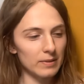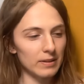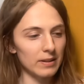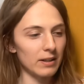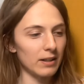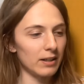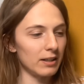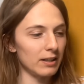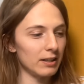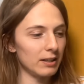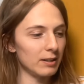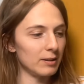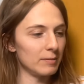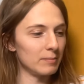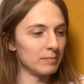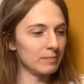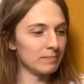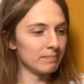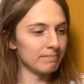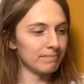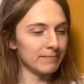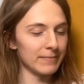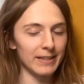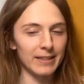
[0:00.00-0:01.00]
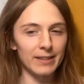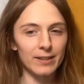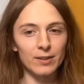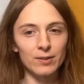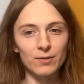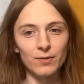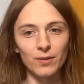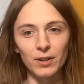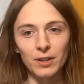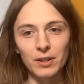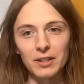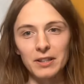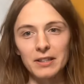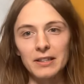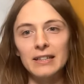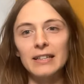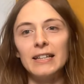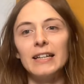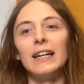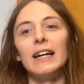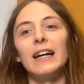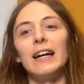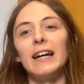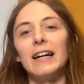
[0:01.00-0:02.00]
Um, either's fine.
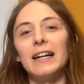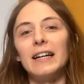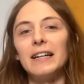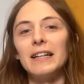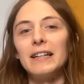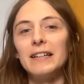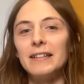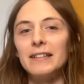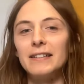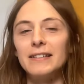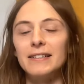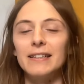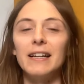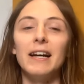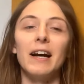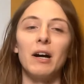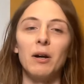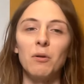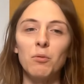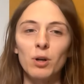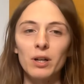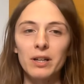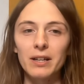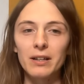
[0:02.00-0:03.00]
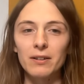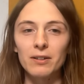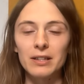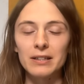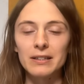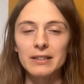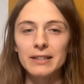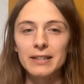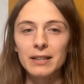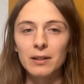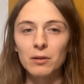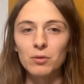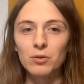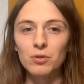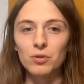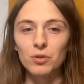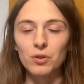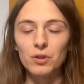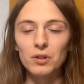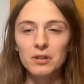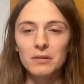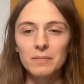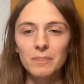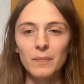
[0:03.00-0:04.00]
And yeah, I work here at
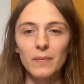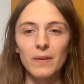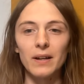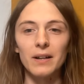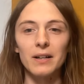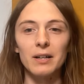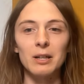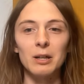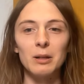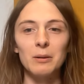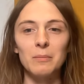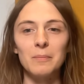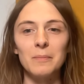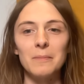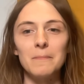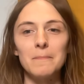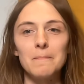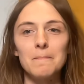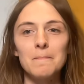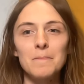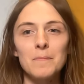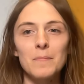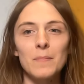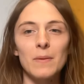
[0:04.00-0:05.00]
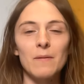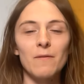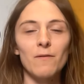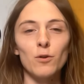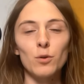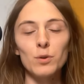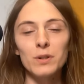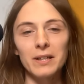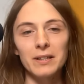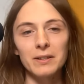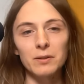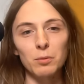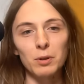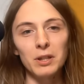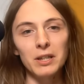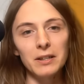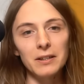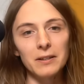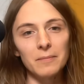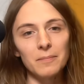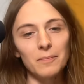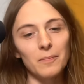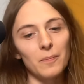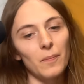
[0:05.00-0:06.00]
TLDraw um, four days a week.